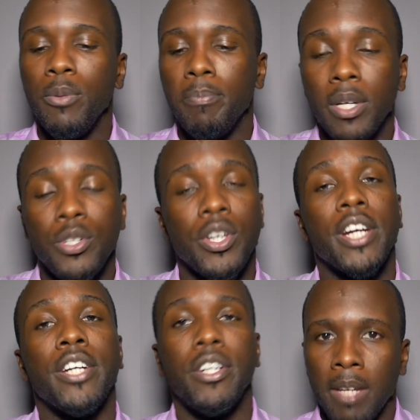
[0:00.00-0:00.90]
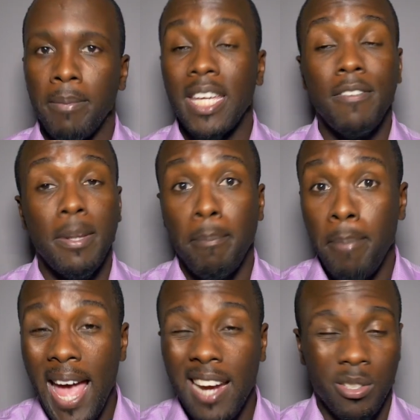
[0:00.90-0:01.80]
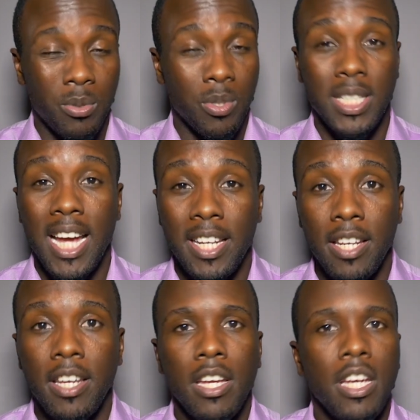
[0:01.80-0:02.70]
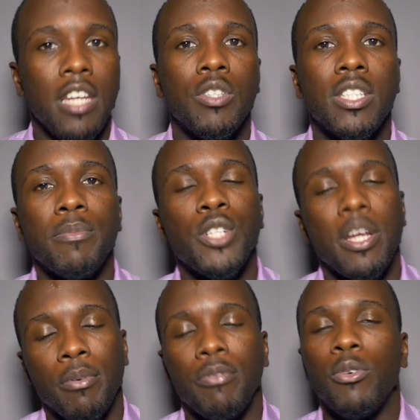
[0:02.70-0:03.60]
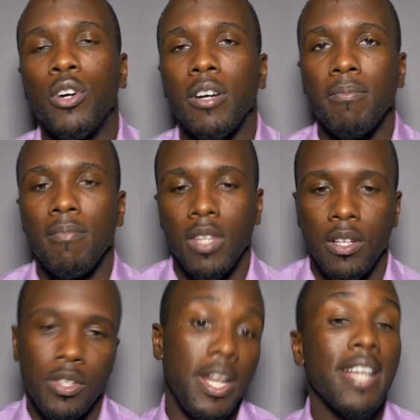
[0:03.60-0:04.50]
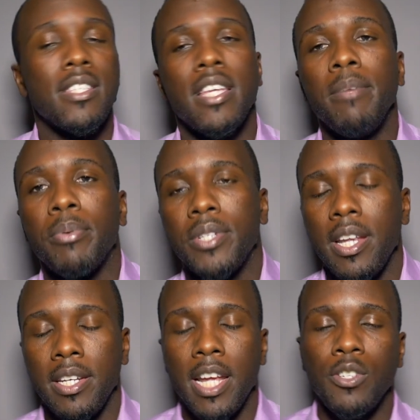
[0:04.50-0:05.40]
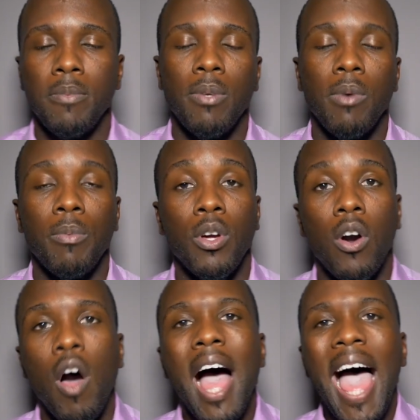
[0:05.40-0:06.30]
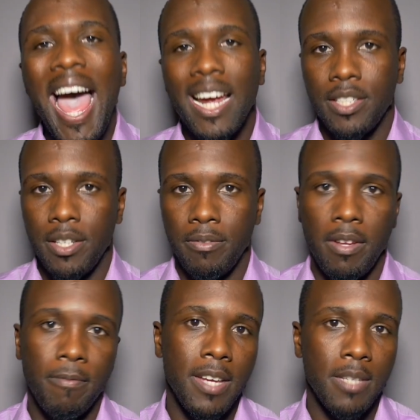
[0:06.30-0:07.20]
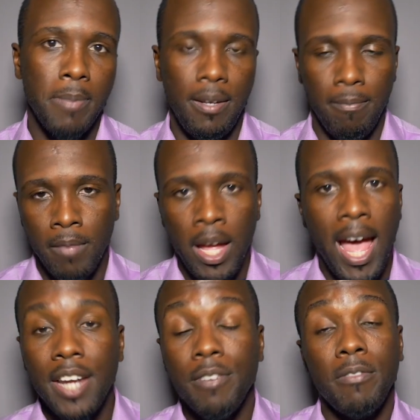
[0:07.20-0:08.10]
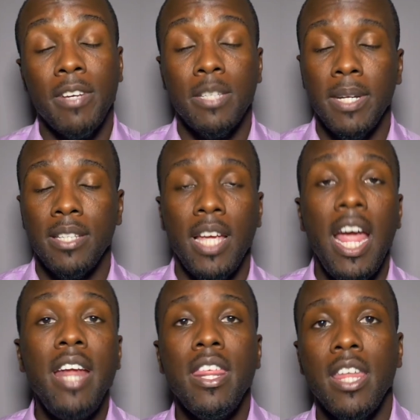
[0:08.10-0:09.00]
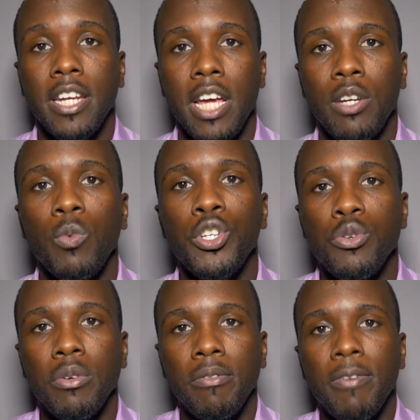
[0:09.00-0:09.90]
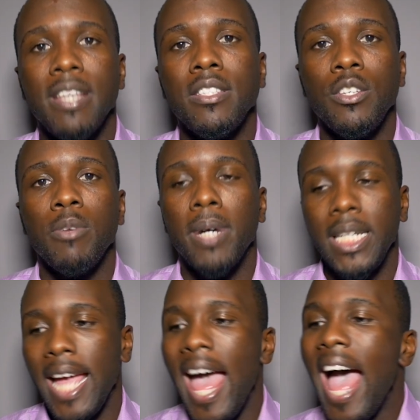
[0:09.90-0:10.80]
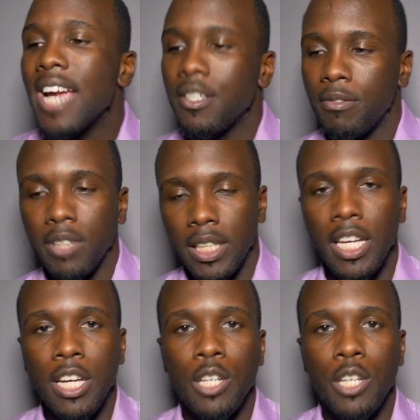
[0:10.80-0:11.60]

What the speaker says: you build your character by giving it back to society in some shape or form. The next 10%, that should be what we call active investment. Active investment is anything that in which you're investing your money actively